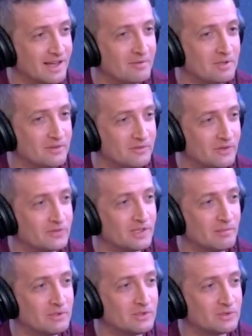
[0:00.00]
if
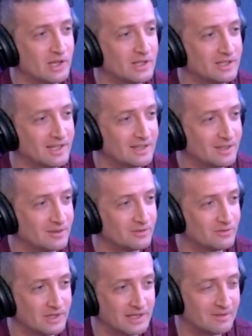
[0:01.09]
someone is trying to get
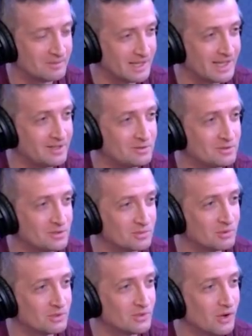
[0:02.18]
I hate using this
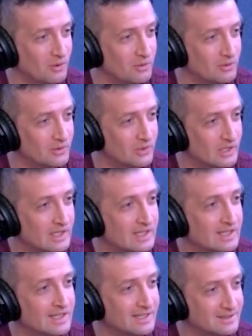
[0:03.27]
word toned,
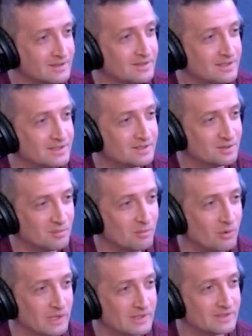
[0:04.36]
isn't this the
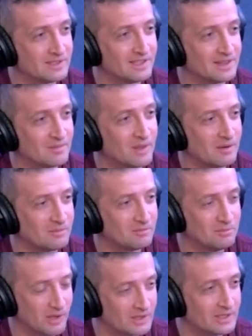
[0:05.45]
more that's going to get them
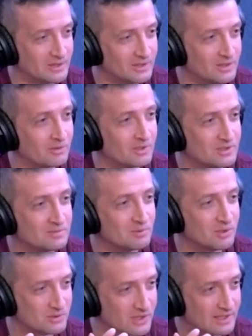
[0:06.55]
that bulky look, or is this
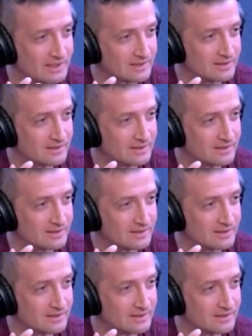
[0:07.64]
bro science?